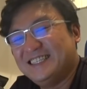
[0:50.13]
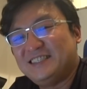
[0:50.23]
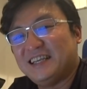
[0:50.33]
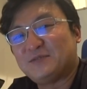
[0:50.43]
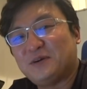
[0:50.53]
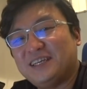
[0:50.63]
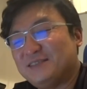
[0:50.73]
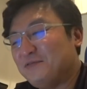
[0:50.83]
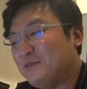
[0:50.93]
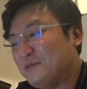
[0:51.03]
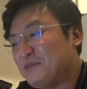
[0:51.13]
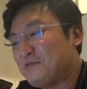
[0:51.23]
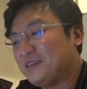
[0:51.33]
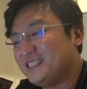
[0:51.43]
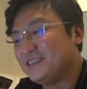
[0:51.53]
That's why it's
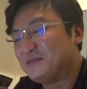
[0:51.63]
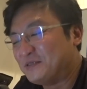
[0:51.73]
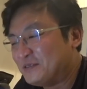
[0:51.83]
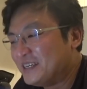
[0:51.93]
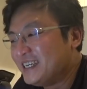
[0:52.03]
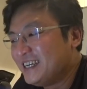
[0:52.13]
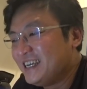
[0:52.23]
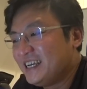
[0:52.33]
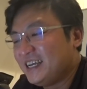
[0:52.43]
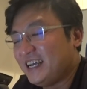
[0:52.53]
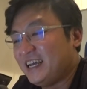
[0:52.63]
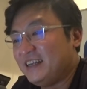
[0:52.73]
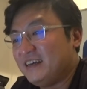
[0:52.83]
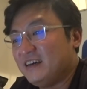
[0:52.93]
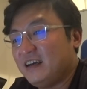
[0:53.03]
4130. And
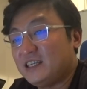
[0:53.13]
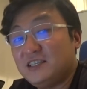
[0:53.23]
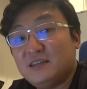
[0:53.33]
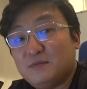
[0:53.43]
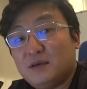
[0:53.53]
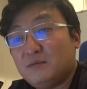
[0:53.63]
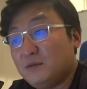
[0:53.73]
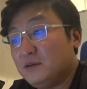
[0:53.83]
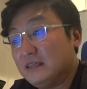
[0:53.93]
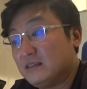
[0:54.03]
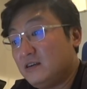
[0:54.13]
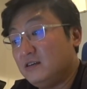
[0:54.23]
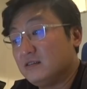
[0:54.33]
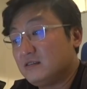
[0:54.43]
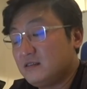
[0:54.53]
actually the BMW is
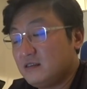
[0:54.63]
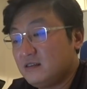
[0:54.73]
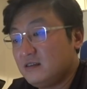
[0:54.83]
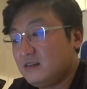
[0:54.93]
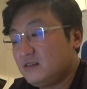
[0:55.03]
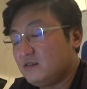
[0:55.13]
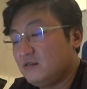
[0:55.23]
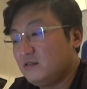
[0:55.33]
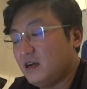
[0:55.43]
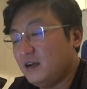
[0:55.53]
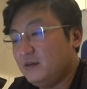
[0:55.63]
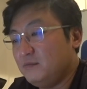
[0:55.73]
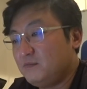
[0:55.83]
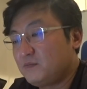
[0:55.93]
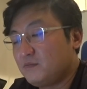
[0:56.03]
hers, so
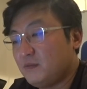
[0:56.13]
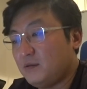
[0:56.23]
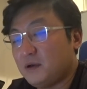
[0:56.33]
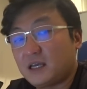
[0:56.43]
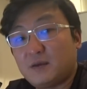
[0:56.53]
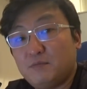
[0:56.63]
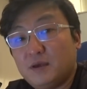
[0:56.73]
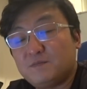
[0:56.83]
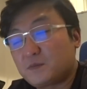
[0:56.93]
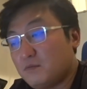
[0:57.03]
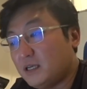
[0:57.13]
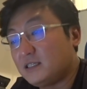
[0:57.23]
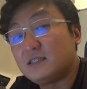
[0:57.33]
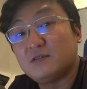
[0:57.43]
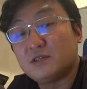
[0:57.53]
my
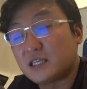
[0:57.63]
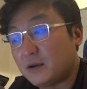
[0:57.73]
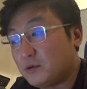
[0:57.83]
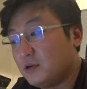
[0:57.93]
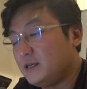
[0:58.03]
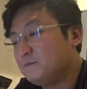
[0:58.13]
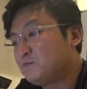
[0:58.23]
6 Series Cabriolet,